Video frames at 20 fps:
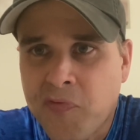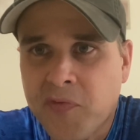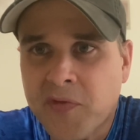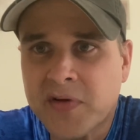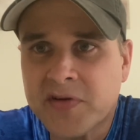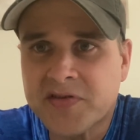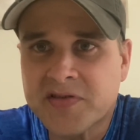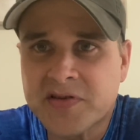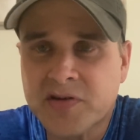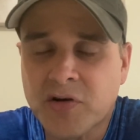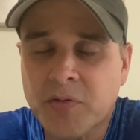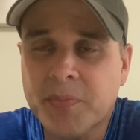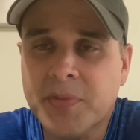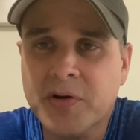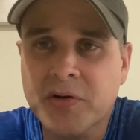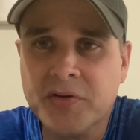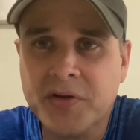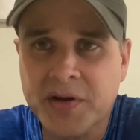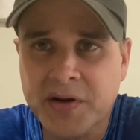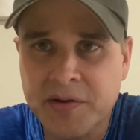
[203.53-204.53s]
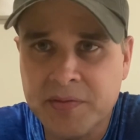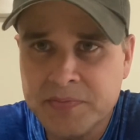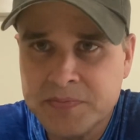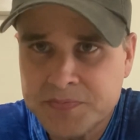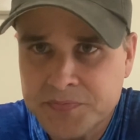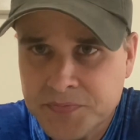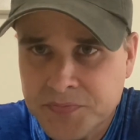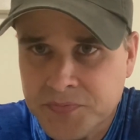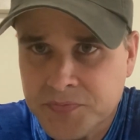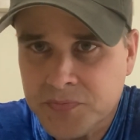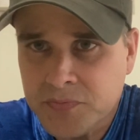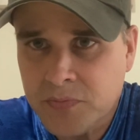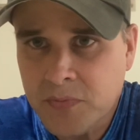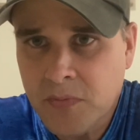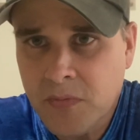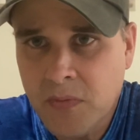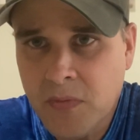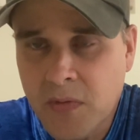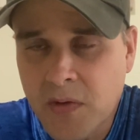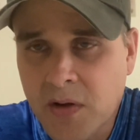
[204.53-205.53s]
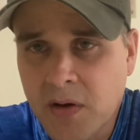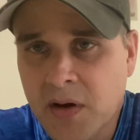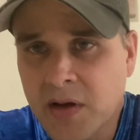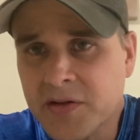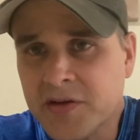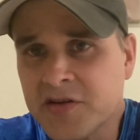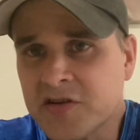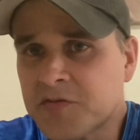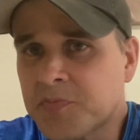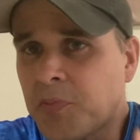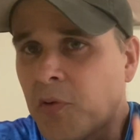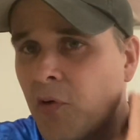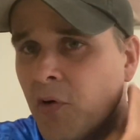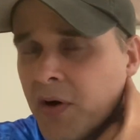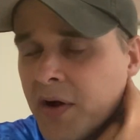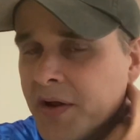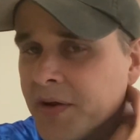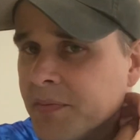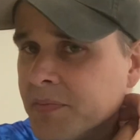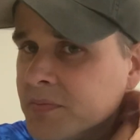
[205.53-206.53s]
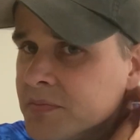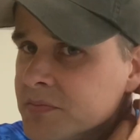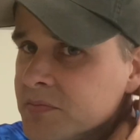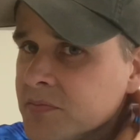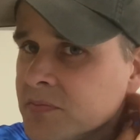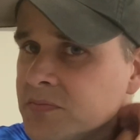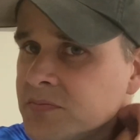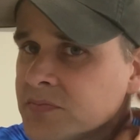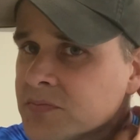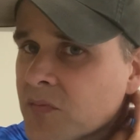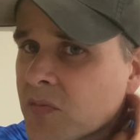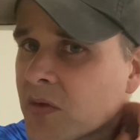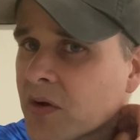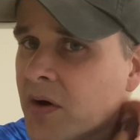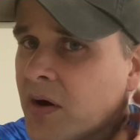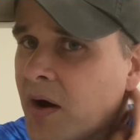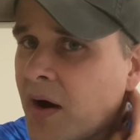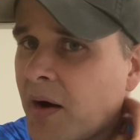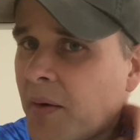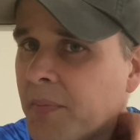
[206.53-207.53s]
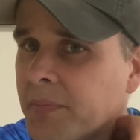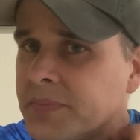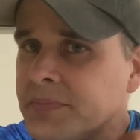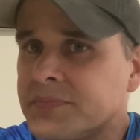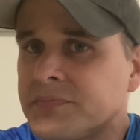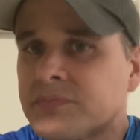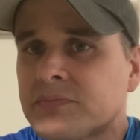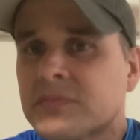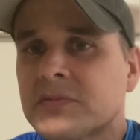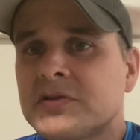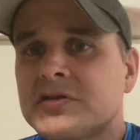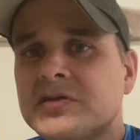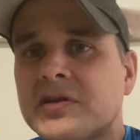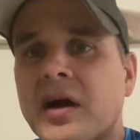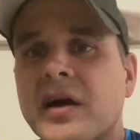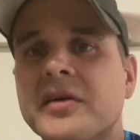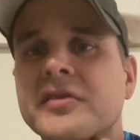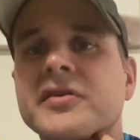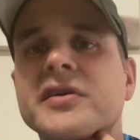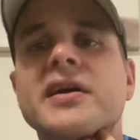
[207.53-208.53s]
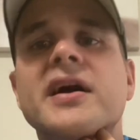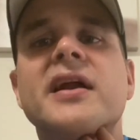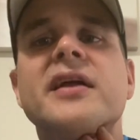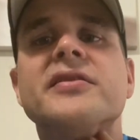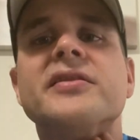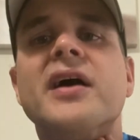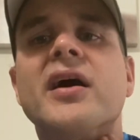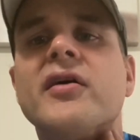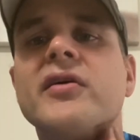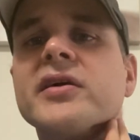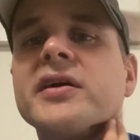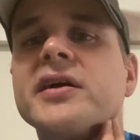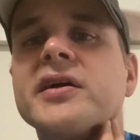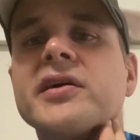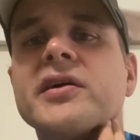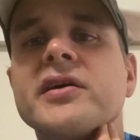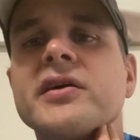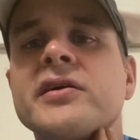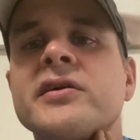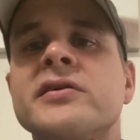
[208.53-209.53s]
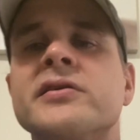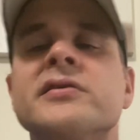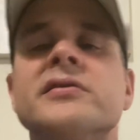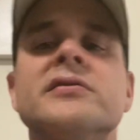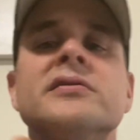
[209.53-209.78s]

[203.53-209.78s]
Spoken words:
We're still building at this point, starting to get it down here.